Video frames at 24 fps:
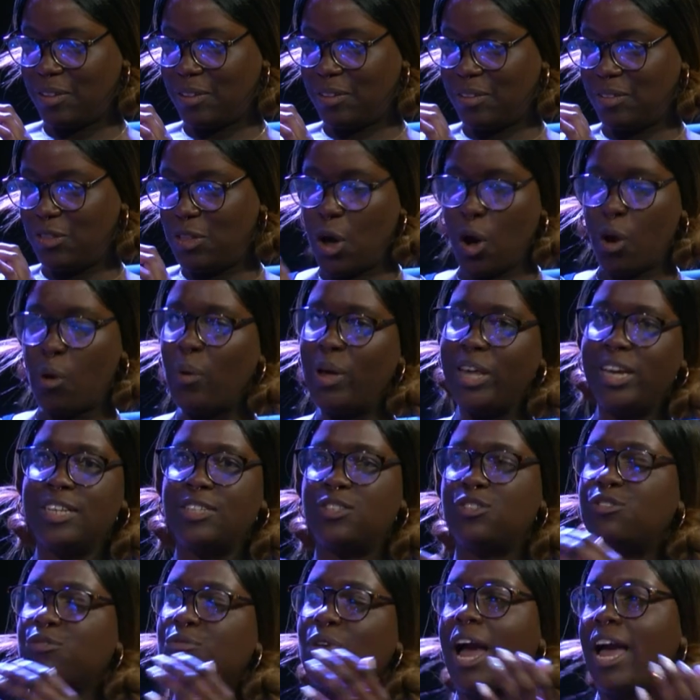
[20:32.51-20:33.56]
no one
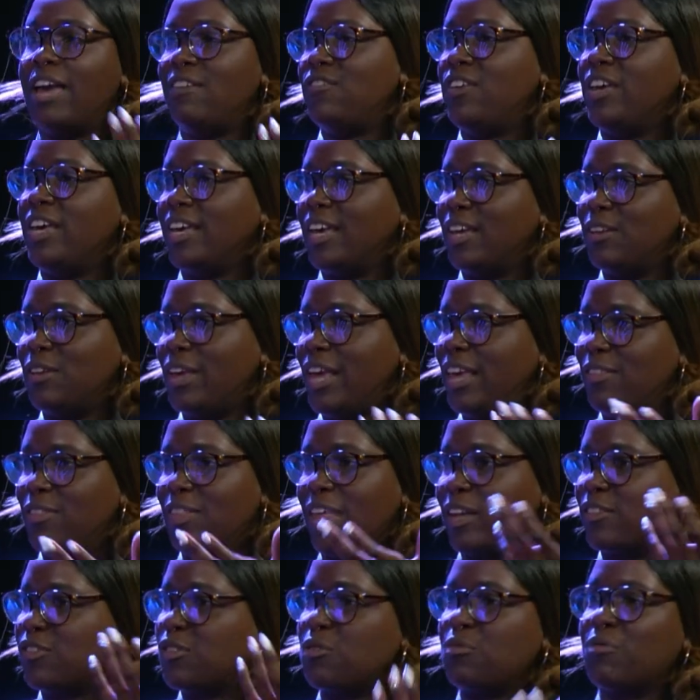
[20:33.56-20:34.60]
is thriving in
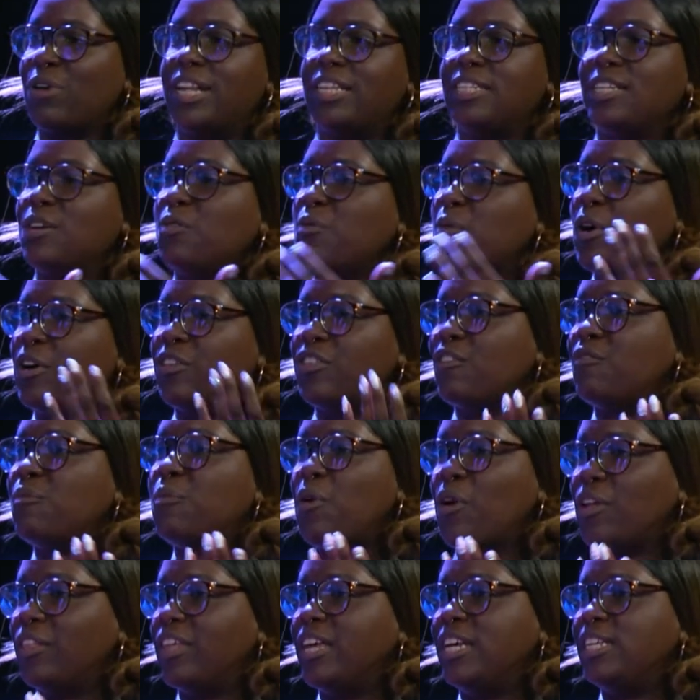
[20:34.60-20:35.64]
like the renting world of
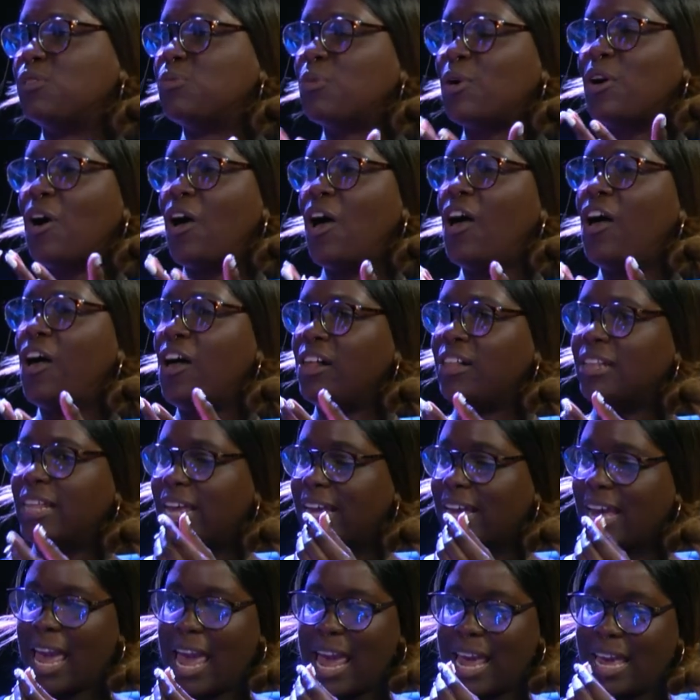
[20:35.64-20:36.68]
Portland. We're all
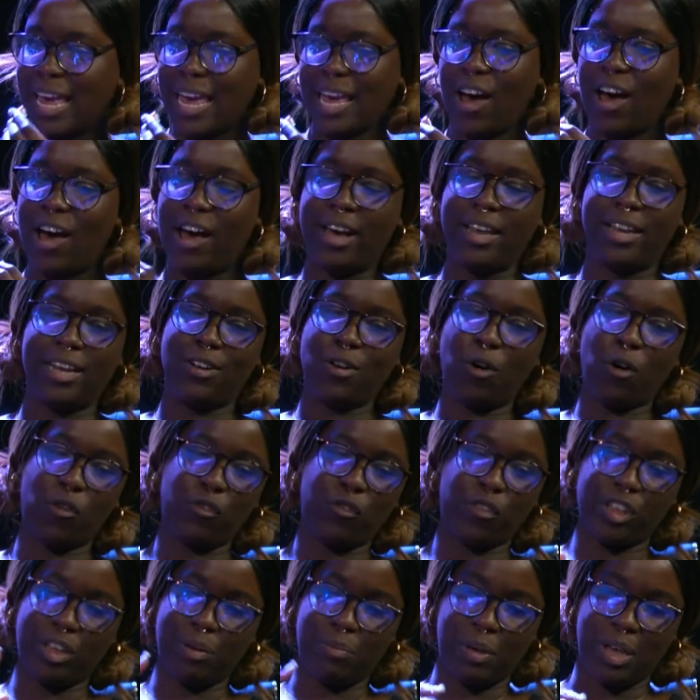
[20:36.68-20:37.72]
like hanging on and
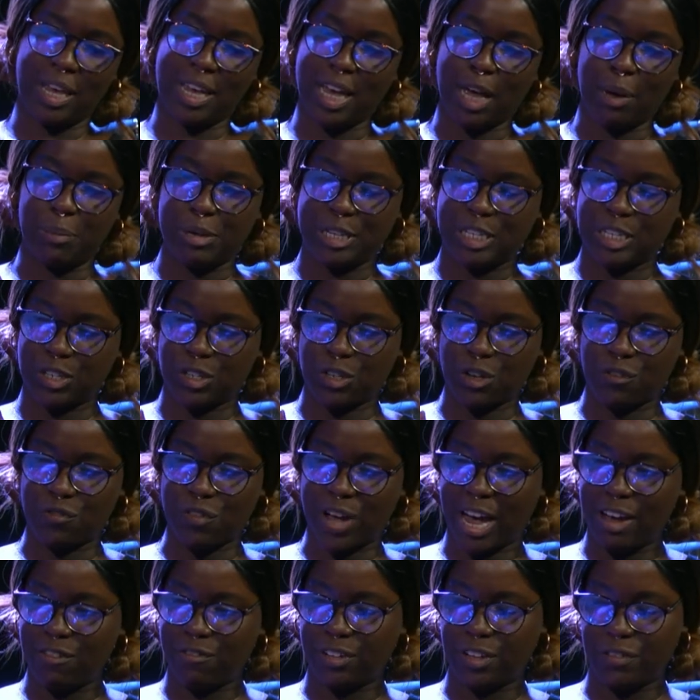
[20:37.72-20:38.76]
hopefully being able to
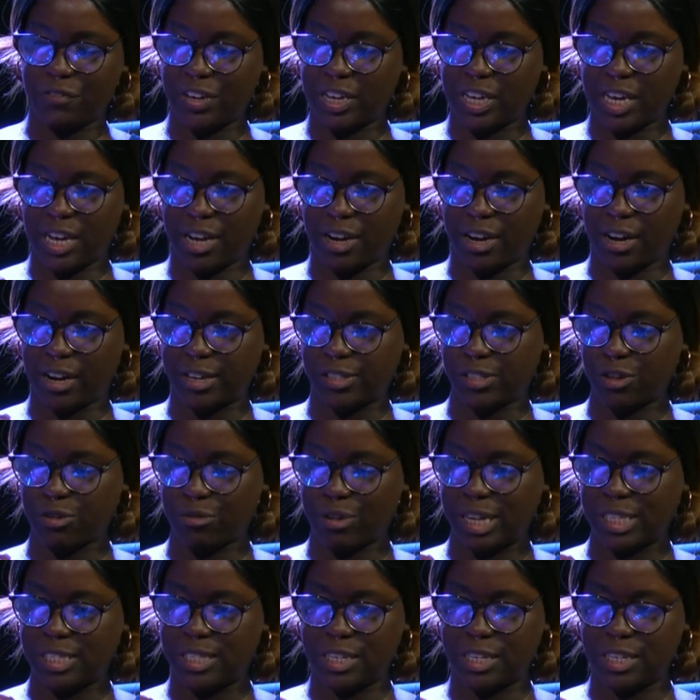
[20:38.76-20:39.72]
survive living here as the rents